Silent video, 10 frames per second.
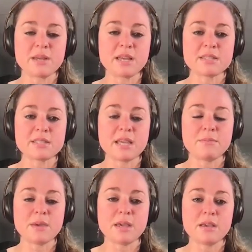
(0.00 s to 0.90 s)
Because
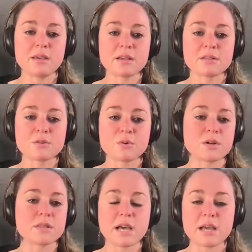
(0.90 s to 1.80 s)
they may
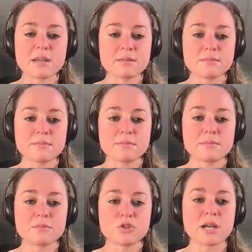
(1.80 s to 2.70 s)
extort that
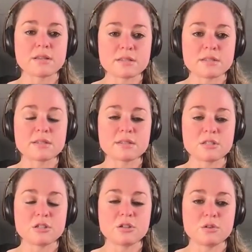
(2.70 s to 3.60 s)
trust
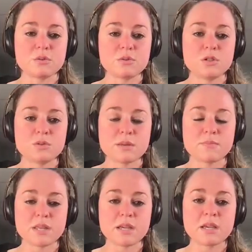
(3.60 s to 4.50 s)
to do
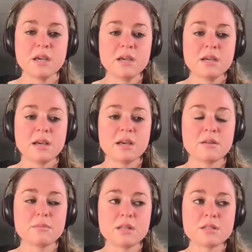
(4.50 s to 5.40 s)
something.
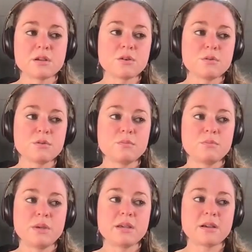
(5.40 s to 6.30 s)
And so
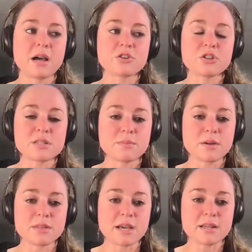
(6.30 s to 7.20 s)
being cautious
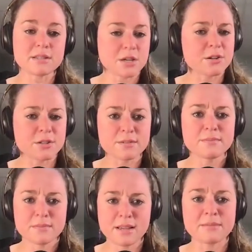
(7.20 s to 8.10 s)
about that, it's hard.
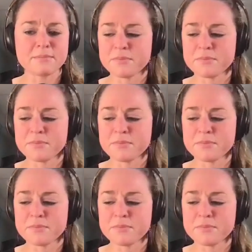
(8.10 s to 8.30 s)
Yeah.